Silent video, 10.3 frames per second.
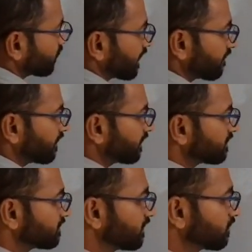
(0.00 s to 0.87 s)
gravity
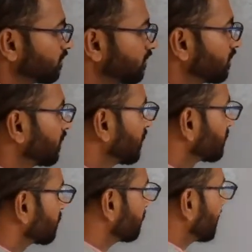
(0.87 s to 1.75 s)
is
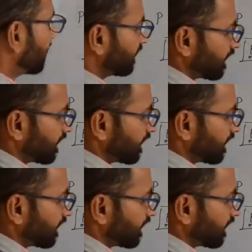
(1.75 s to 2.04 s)
0, so that